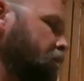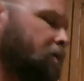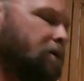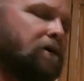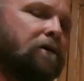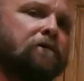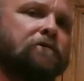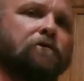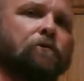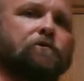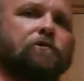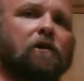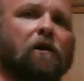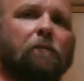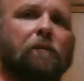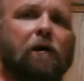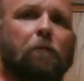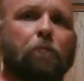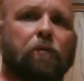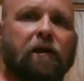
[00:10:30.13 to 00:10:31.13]
So it's all
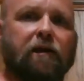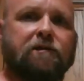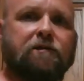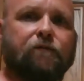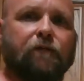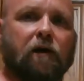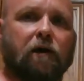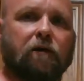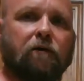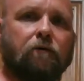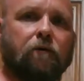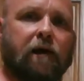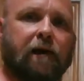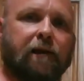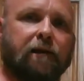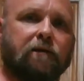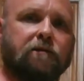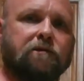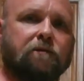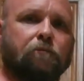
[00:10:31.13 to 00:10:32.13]
about place value. Adding
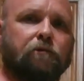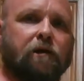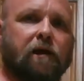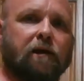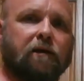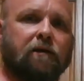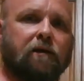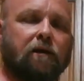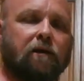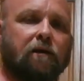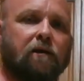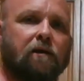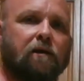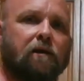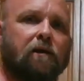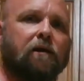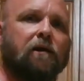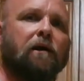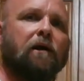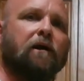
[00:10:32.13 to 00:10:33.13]
and subtracting,
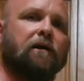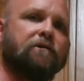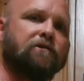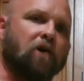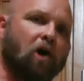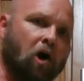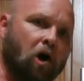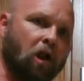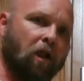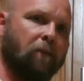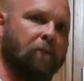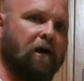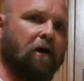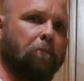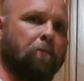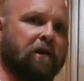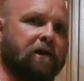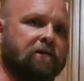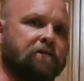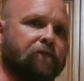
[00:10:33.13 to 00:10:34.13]
it's all about
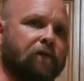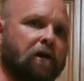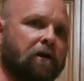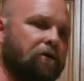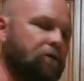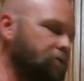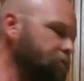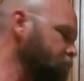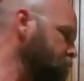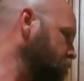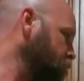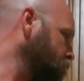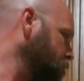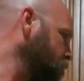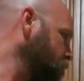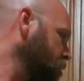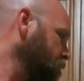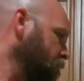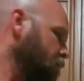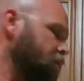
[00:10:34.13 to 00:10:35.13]
place value.
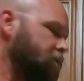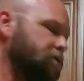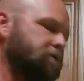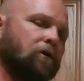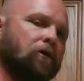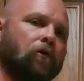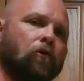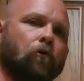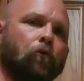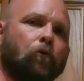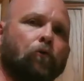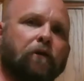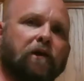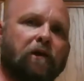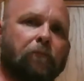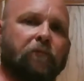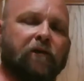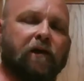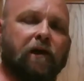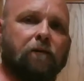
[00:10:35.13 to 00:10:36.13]
So keep
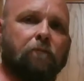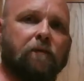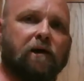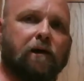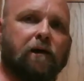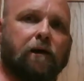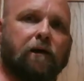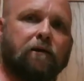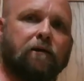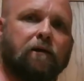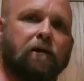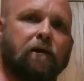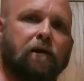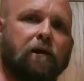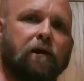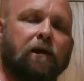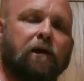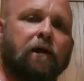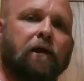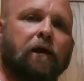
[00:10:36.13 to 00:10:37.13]
that in mind.
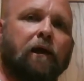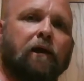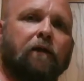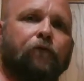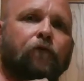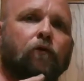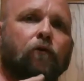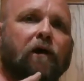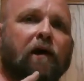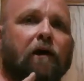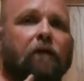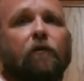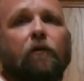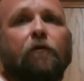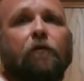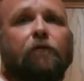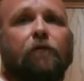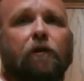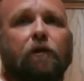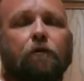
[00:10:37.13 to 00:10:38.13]
If you have other
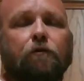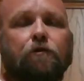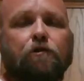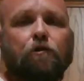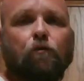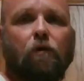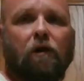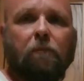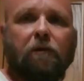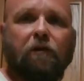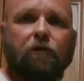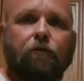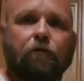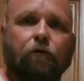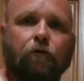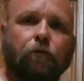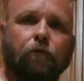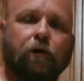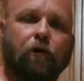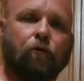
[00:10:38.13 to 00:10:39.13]
videos you want me to
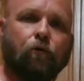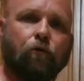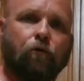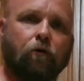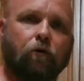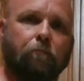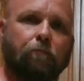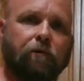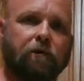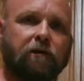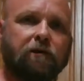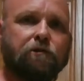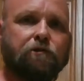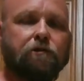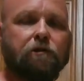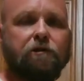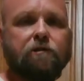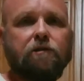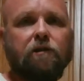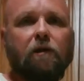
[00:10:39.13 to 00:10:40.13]
record, please
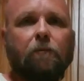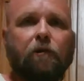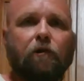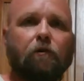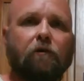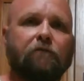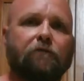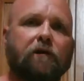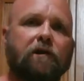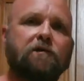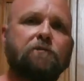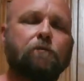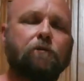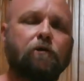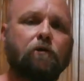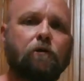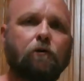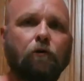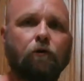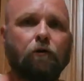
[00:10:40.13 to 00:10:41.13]
just let me know on
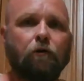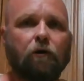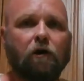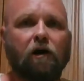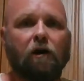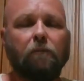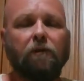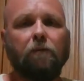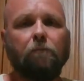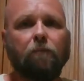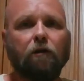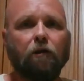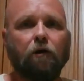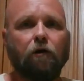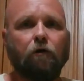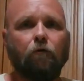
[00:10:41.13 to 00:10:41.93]
Facebook or comment below.